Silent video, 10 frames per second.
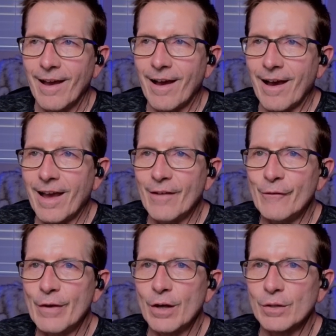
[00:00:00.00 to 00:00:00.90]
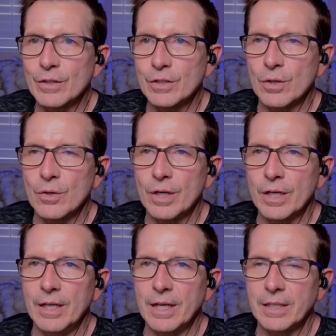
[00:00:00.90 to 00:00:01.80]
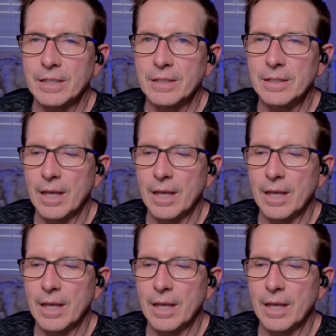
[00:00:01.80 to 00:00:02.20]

I felt so connected